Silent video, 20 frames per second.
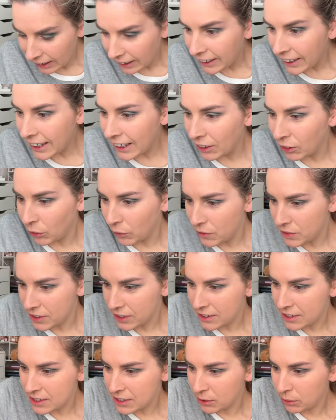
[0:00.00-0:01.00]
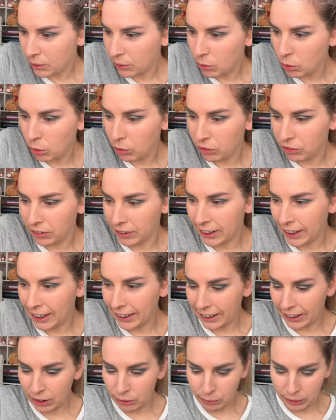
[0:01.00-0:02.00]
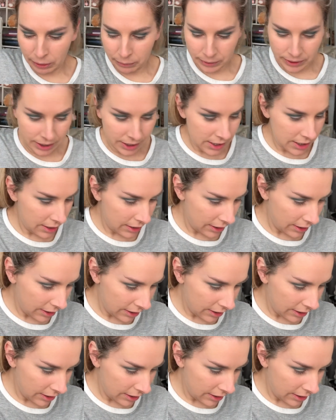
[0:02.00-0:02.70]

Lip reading: he loves us, so hopefully I get away with it.